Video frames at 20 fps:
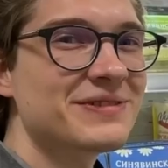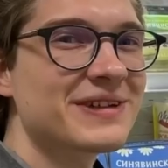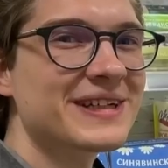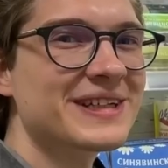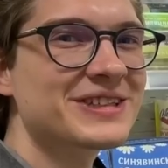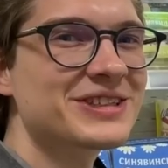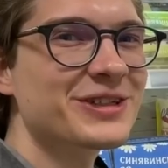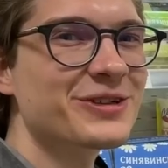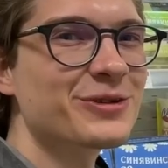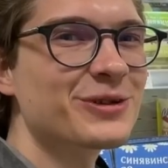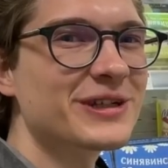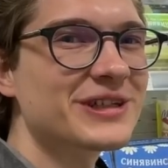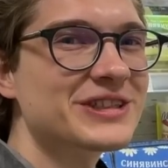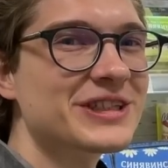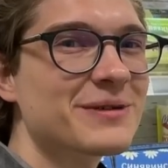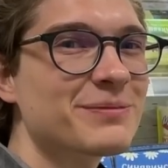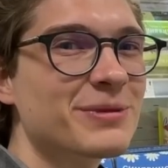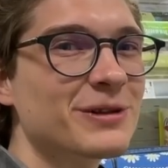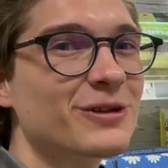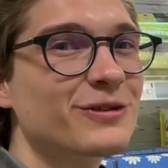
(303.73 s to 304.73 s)
one is a good
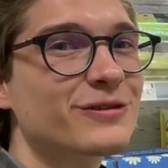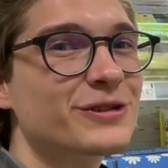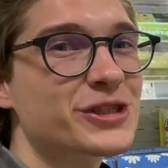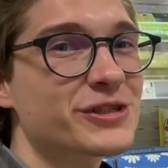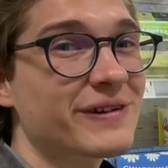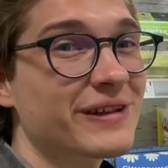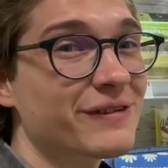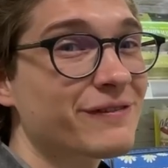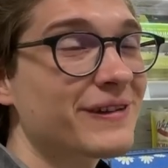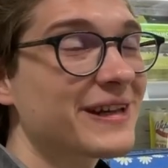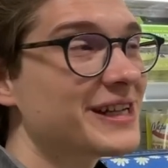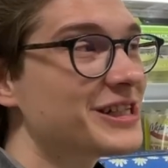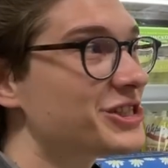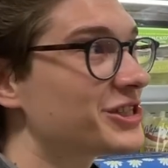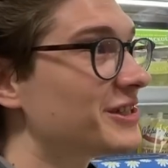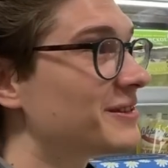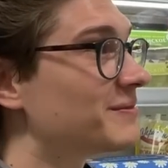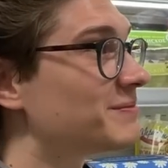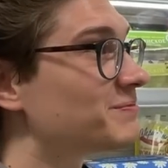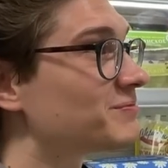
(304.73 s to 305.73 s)
example of
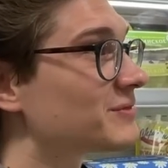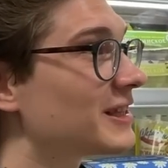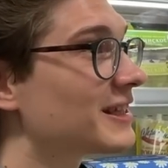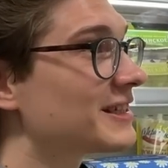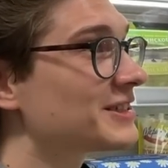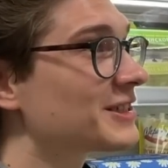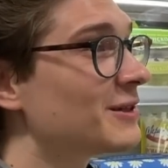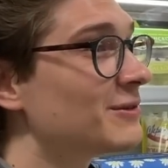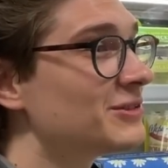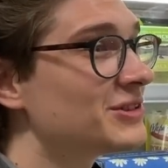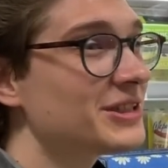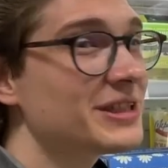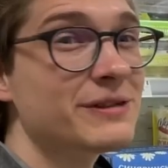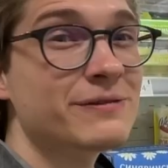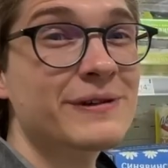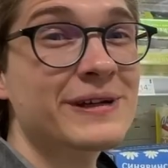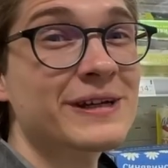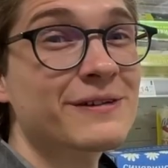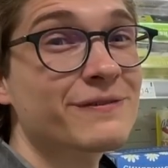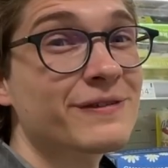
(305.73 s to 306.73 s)
shrinkflation. Let's go see
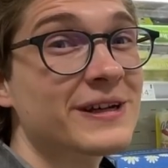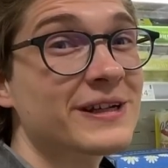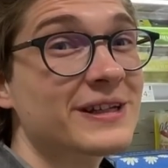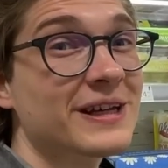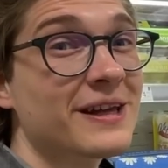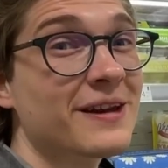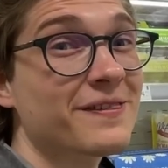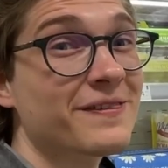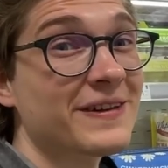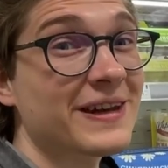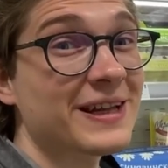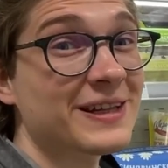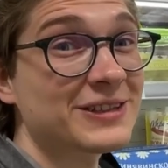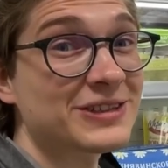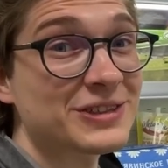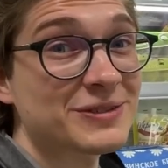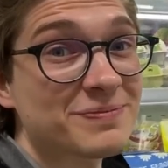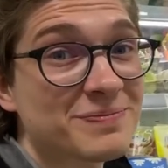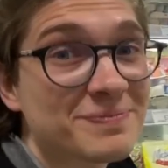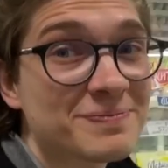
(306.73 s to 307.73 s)
if we can find anything
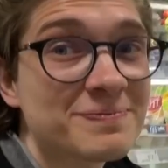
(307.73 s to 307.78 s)
else.